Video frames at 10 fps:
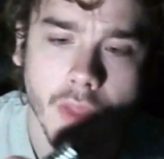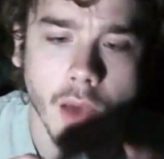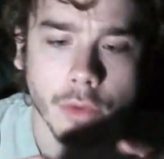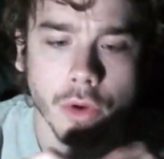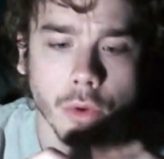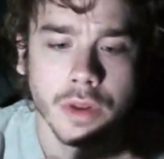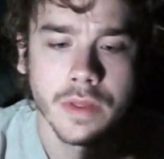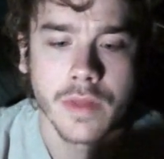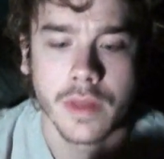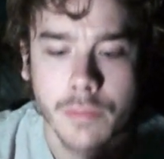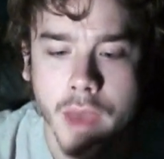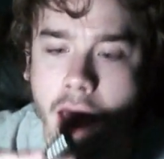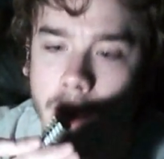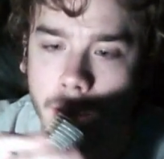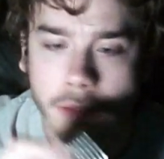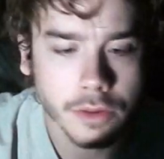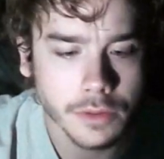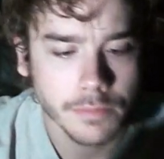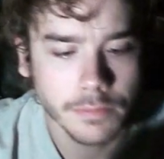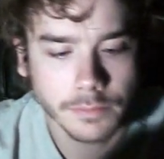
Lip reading: I was holding these magnets.